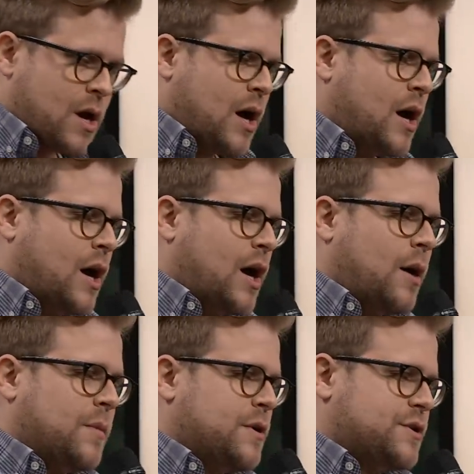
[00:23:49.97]

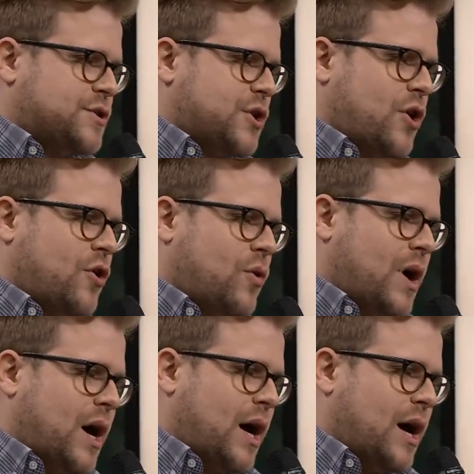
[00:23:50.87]
Um, so,
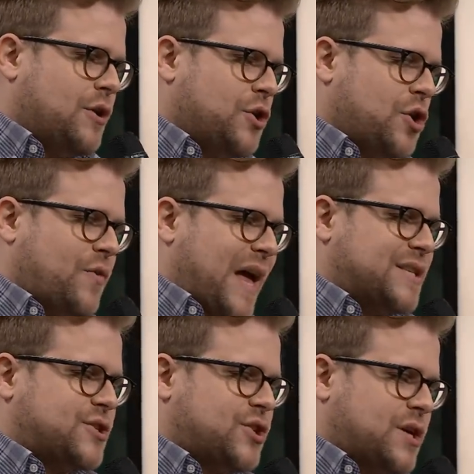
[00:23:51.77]
uh, you know,
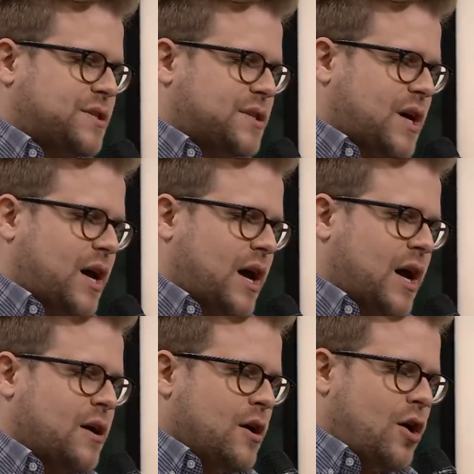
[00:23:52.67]
that's just, uh,
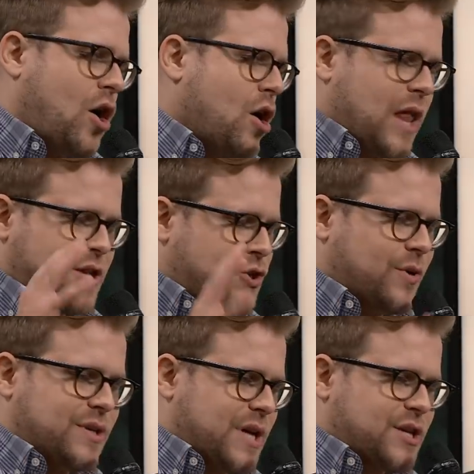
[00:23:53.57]
all I do
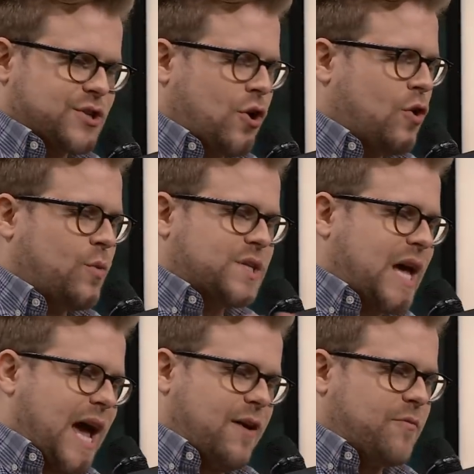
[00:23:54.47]
is I just always
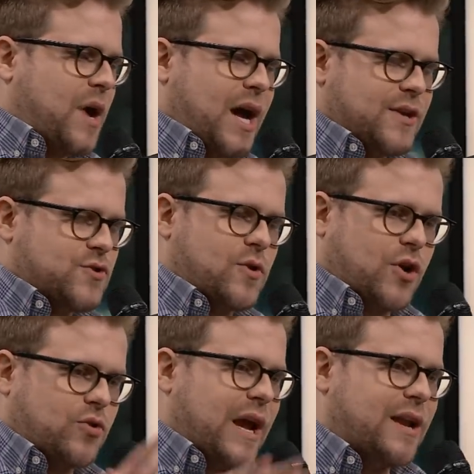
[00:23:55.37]
have my sort of
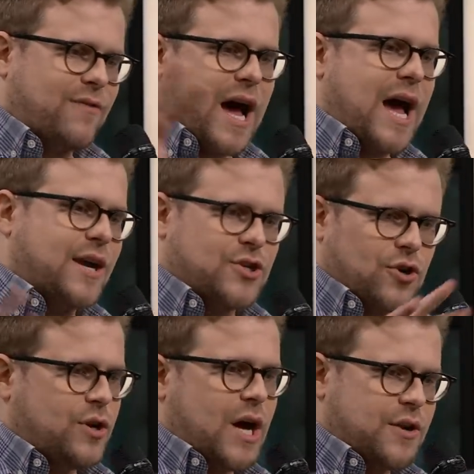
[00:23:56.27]
creative eye
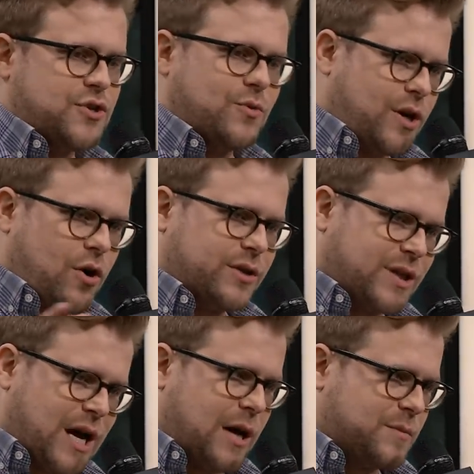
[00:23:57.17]
turned on to it at all
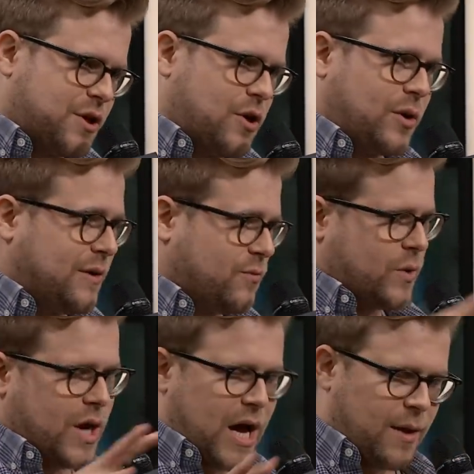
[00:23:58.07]
times. You know, even
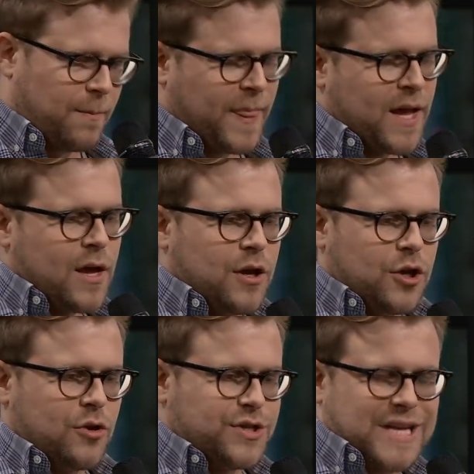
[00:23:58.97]
when I'm, you
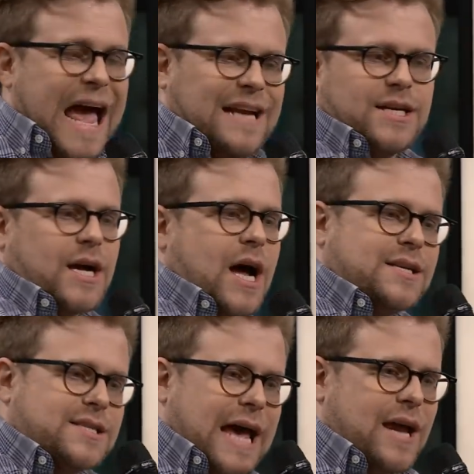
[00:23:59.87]
know, just acting on
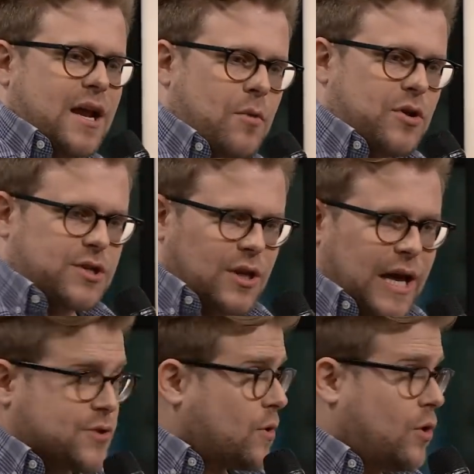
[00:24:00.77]
set, I'm also
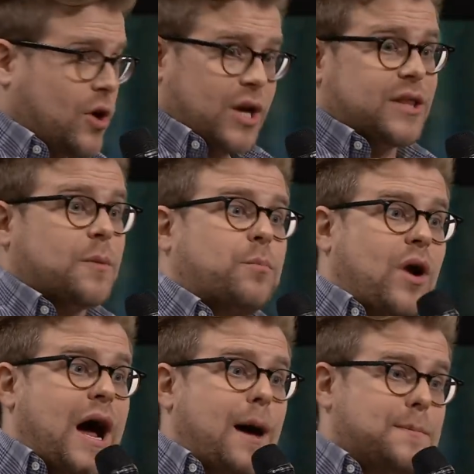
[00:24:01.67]
like sort of looking at the
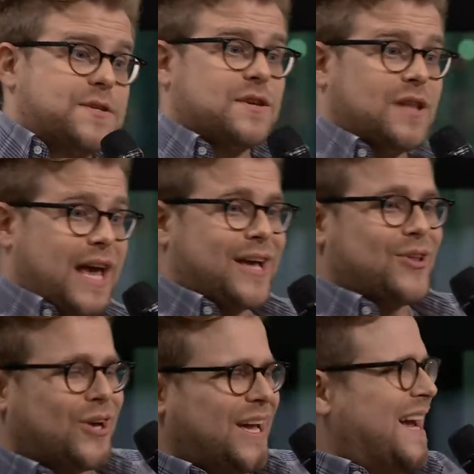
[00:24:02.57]
props and like
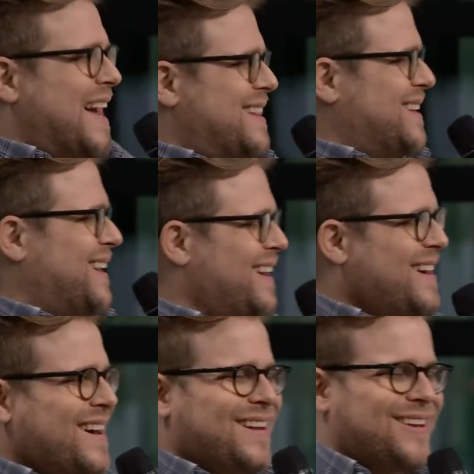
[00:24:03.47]
looking at the,
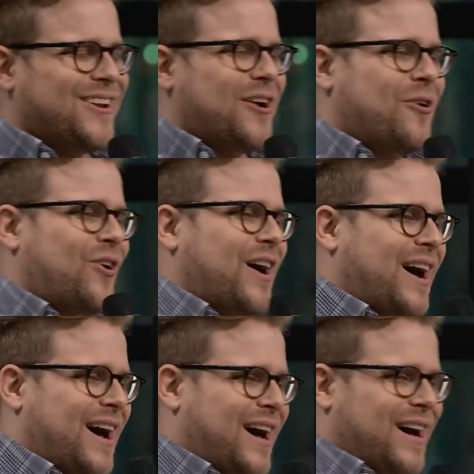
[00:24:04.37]
you know,
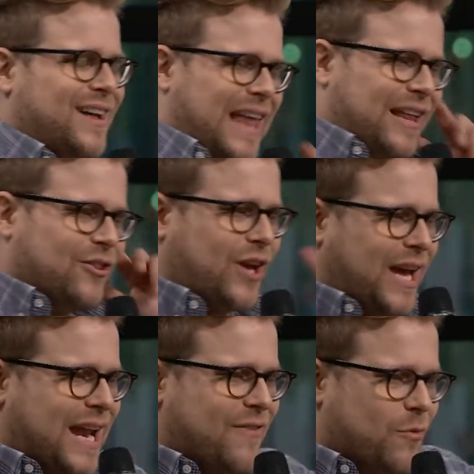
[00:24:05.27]
uh, like looking
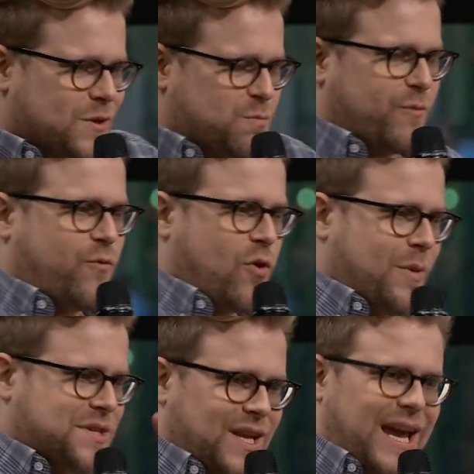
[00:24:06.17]
at everyone's
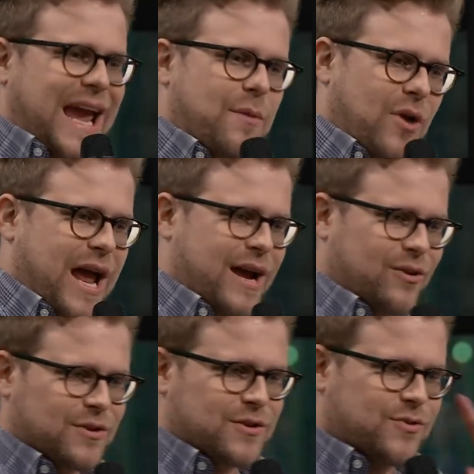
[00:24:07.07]
performance and the camera angle
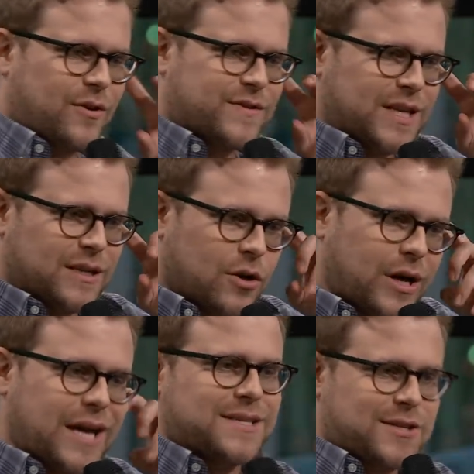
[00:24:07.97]
and just sort of seeing like,
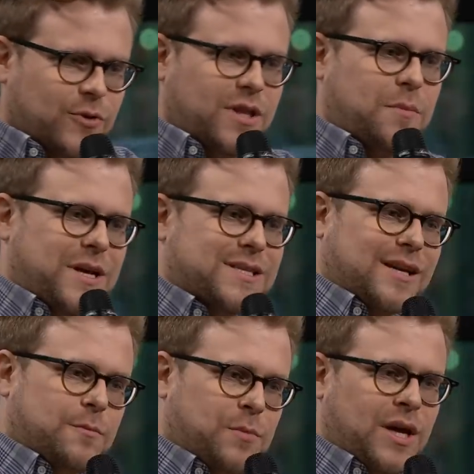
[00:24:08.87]
okay, is this really the best it
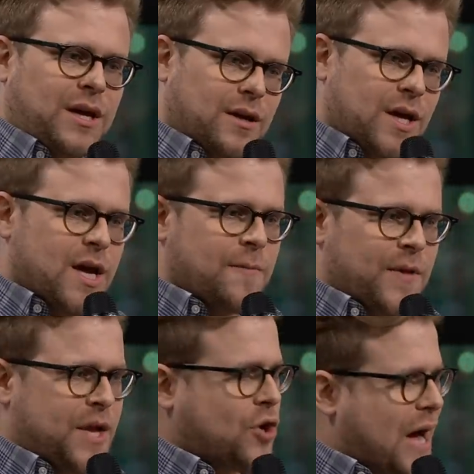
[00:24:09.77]
can be? And,
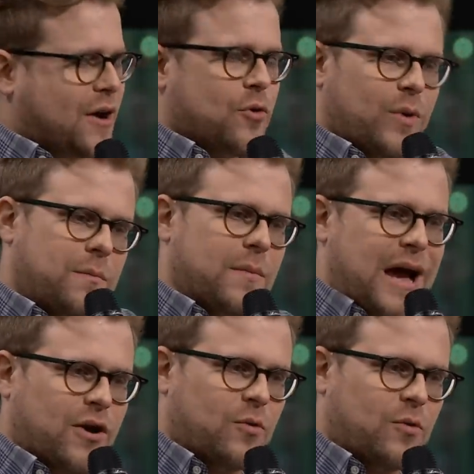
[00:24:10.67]
and you know, how can we, how can